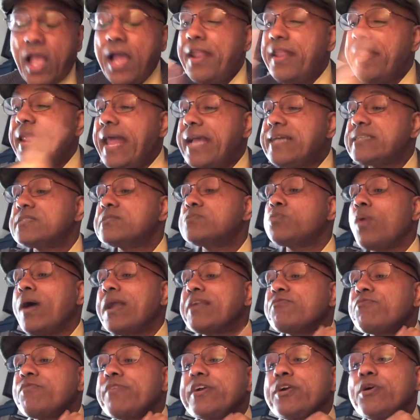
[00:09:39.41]
Next
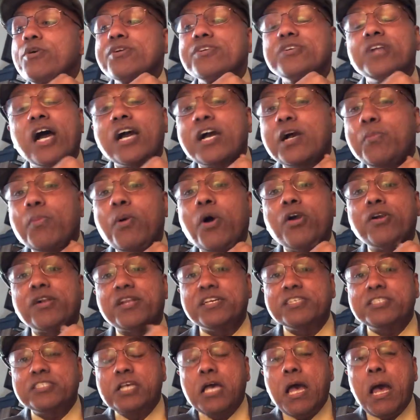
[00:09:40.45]
one we're going to talk about
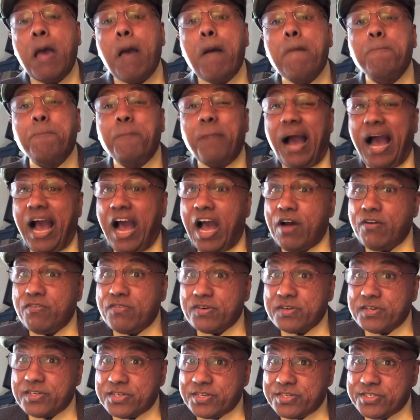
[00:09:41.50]
is
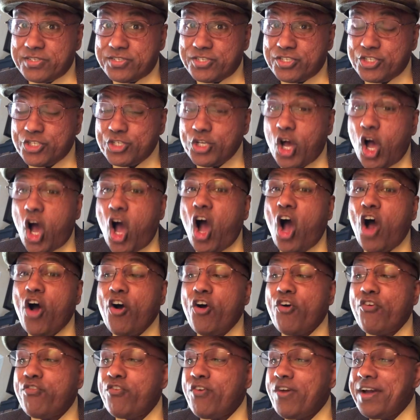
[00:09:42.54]
powers
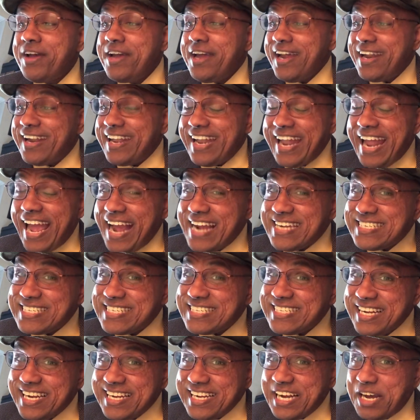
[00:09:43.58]
of
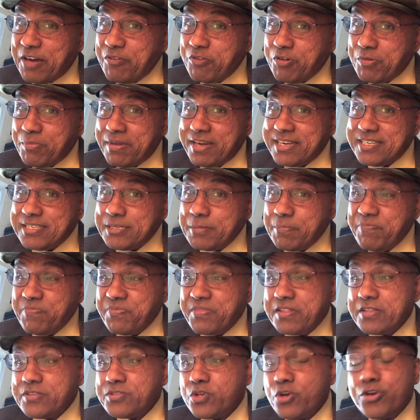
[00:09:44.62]
national government.
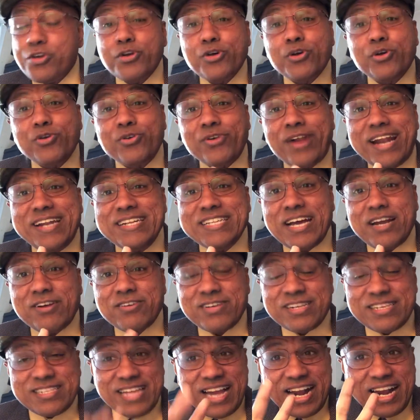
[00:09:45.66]
So you could write
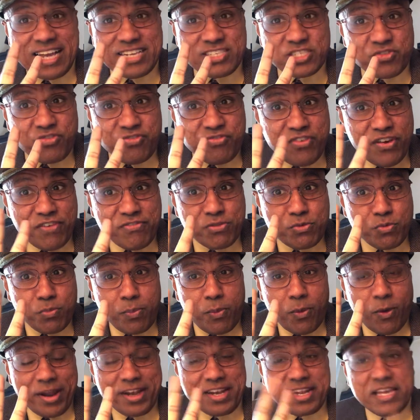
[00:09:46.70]
down that as fifth
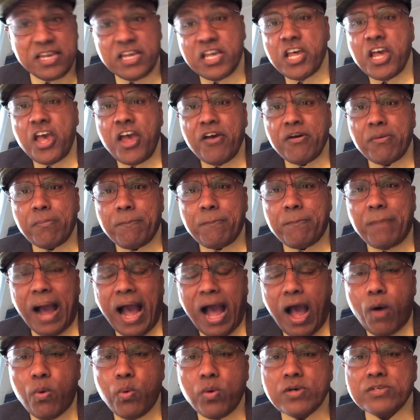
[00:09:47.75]
point.
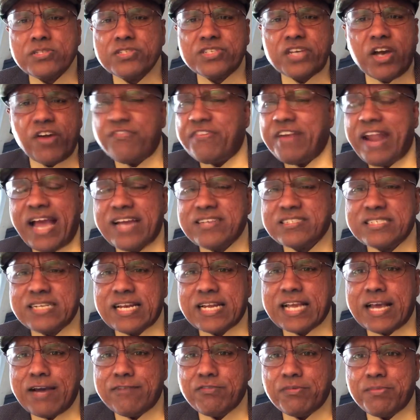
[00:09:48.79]
Powers of
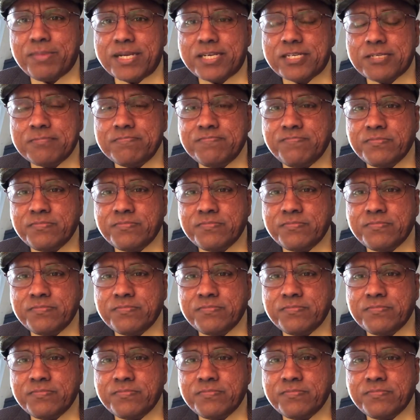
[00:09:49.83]
national government.